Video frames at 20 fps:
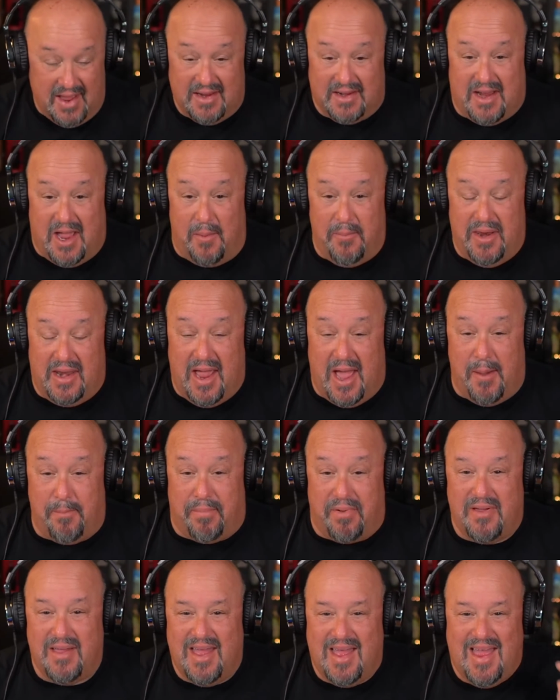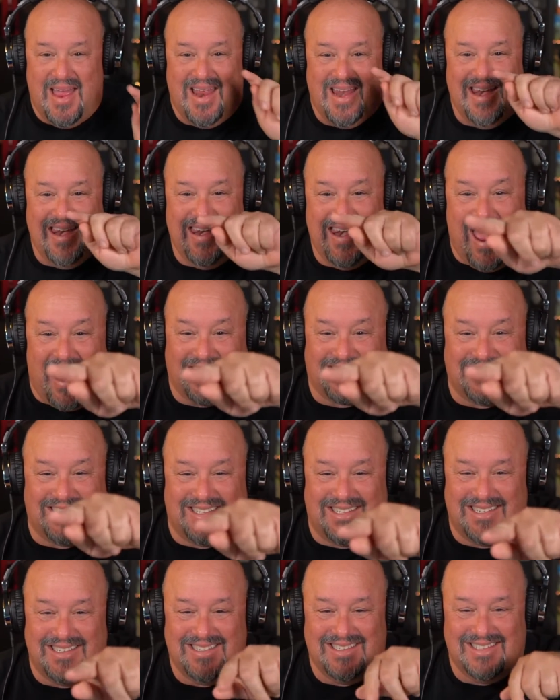coming up next.